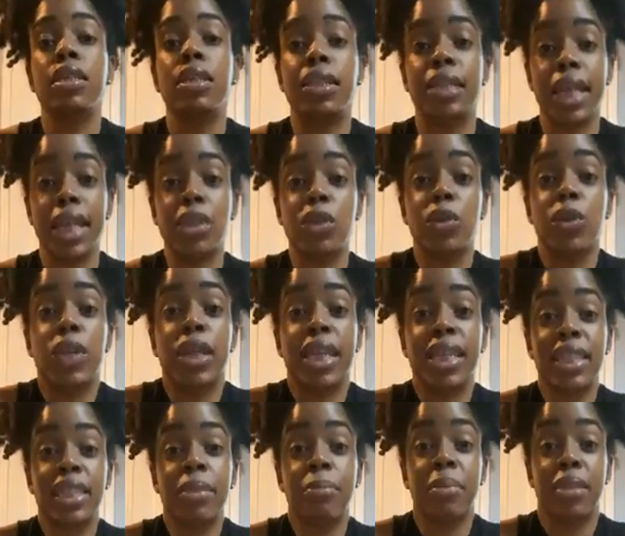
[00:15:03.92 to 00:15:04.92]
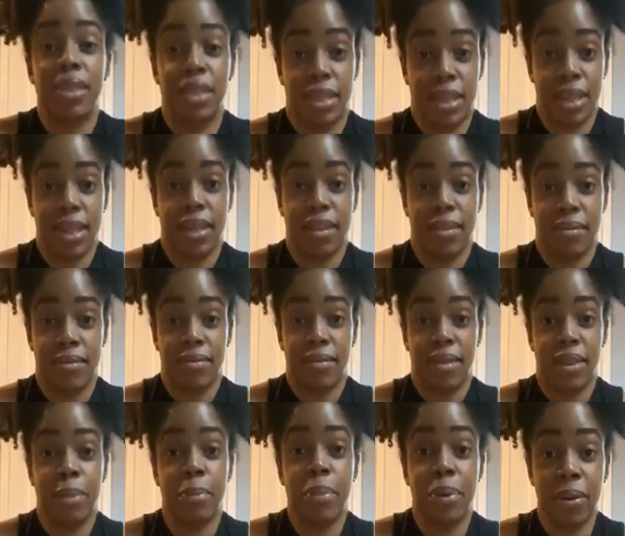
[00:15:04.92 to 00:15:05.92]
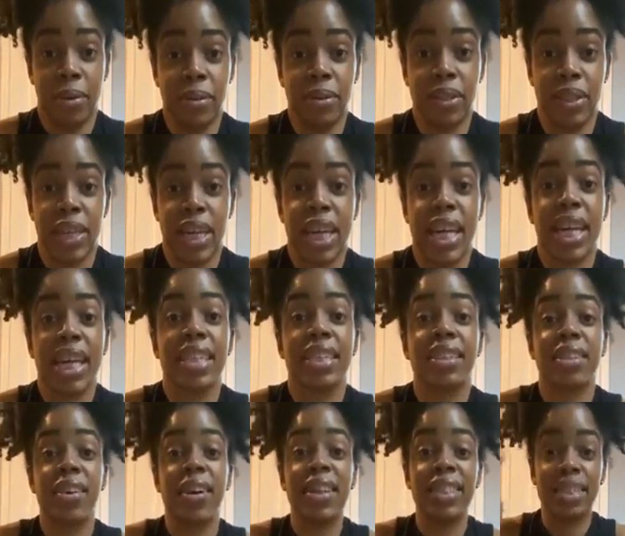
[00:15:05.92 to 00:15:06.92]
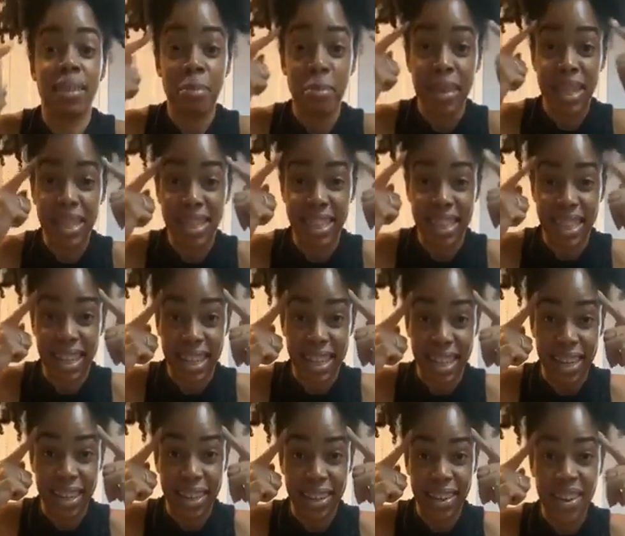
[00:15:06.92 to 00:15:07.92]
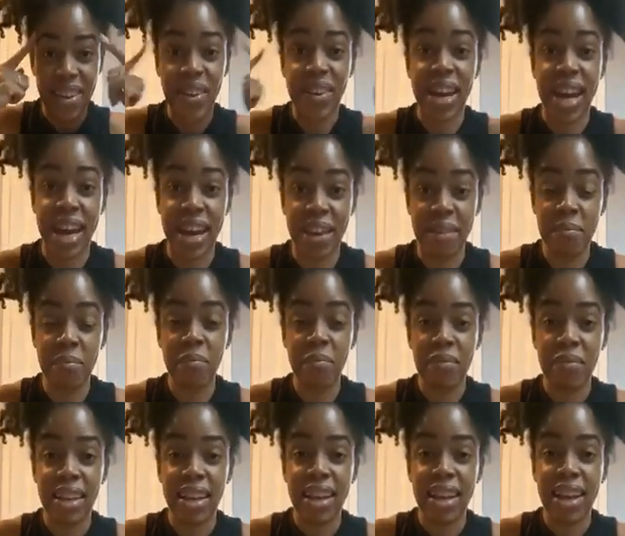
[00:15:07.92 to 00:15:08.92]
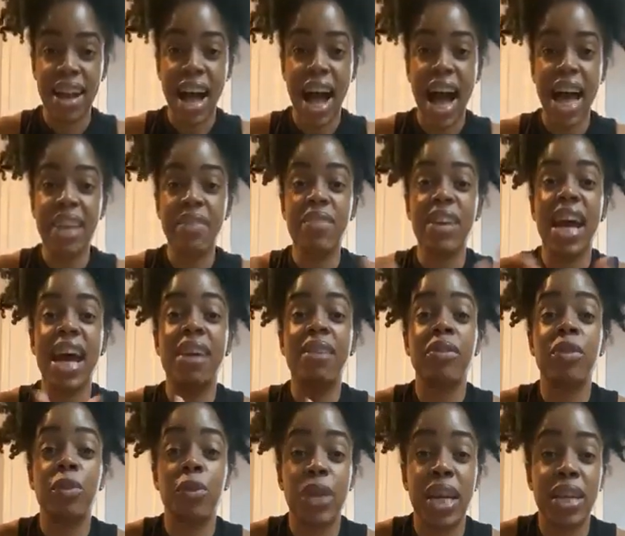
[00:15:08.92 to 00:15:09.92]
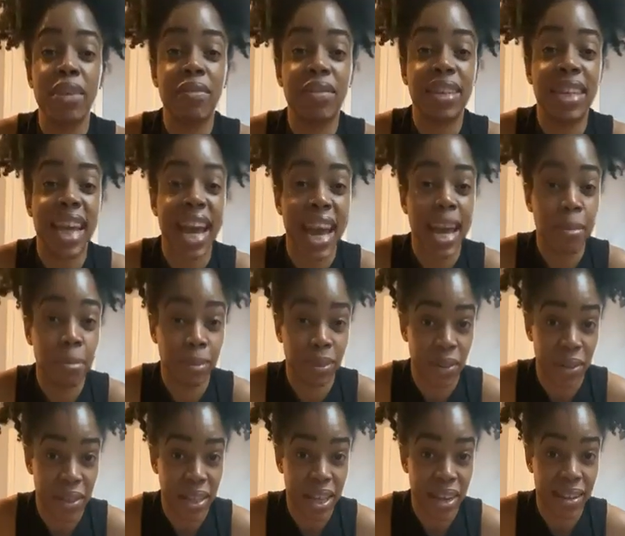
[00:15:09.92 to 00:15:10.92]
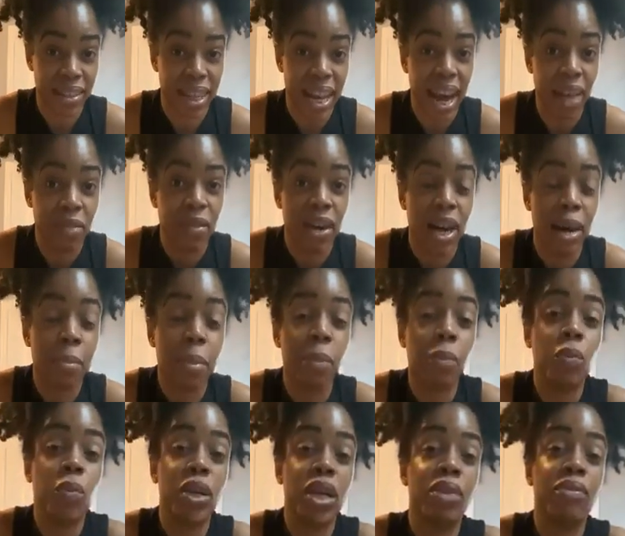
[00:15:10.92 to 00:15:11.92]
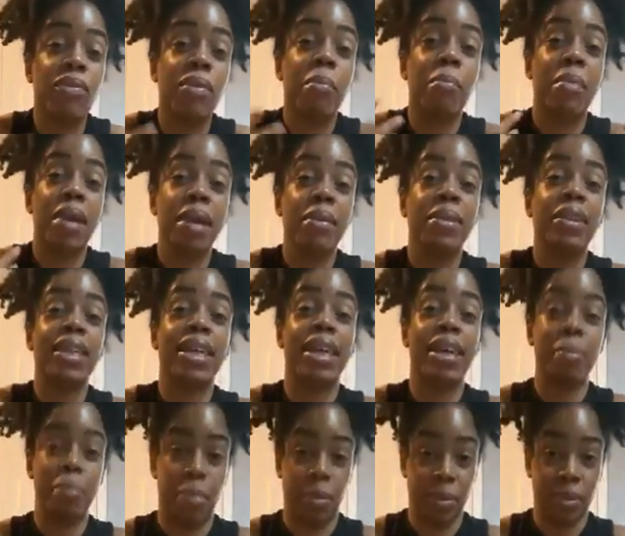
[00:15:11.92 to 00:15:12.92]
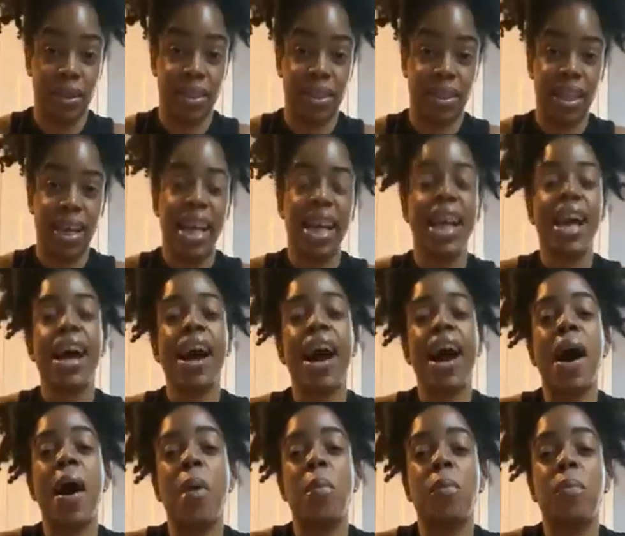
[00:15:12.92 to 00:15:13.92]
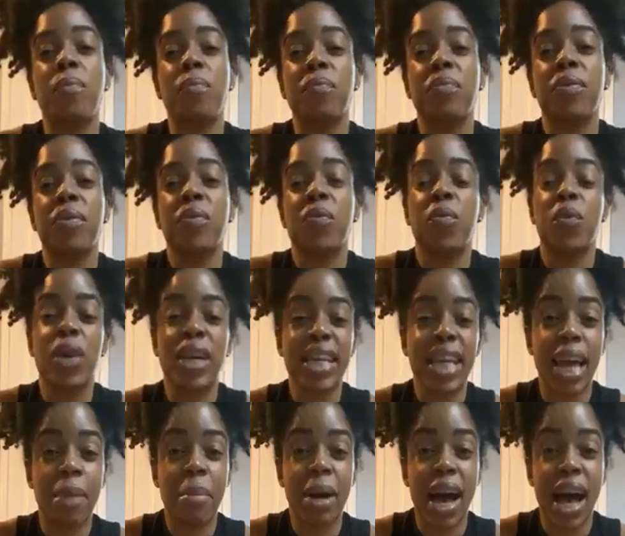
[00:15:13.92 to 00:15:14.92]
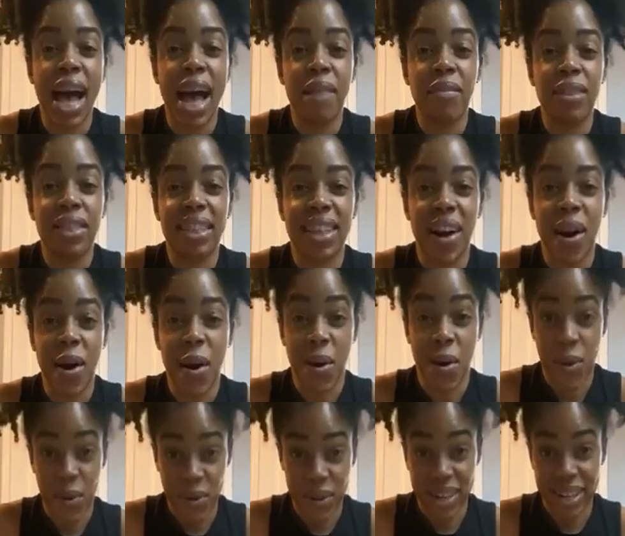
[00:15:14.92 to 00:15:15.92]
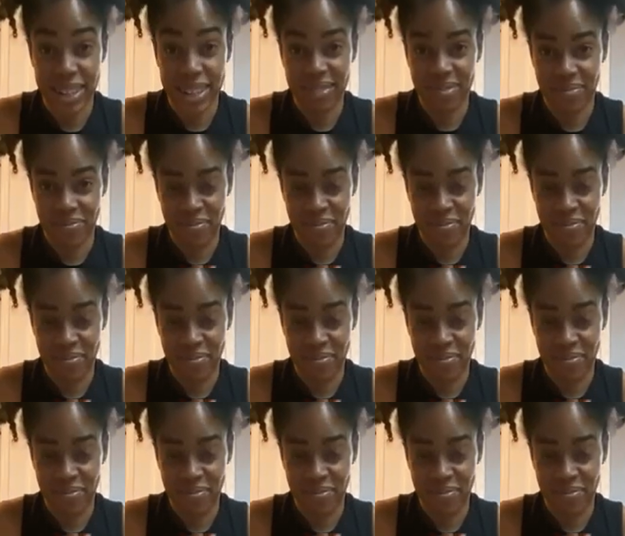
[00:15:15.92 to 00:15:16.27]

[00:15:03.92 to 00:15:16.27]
sexual intimacy, the purity, it starts mentally. Okay, I even have creative games on there that I've come up with for married couples. One game I have is called